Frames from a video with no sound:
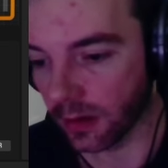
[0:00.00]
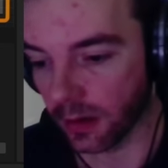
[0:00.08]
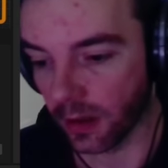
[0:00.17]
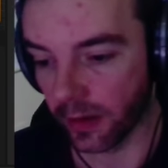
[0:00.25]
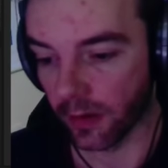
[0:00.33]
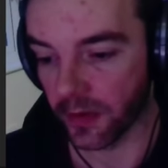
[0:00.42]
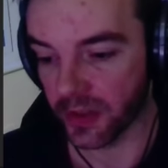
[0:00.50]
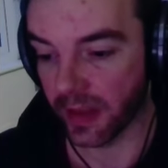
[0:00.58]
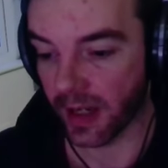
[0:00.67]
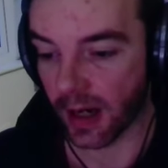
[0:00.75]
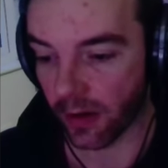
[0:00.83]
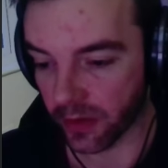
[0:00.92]
and obviously
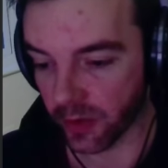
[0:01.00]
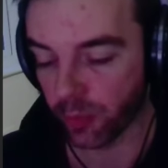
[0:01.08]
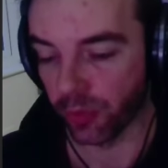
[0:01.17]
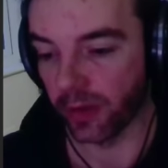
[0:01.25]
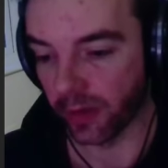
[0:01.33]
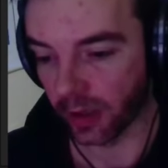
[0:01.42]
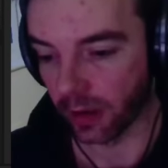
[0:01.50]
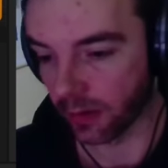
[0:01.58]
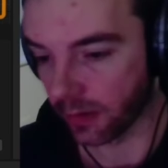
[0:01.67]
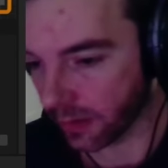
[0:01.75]
the character's breathing and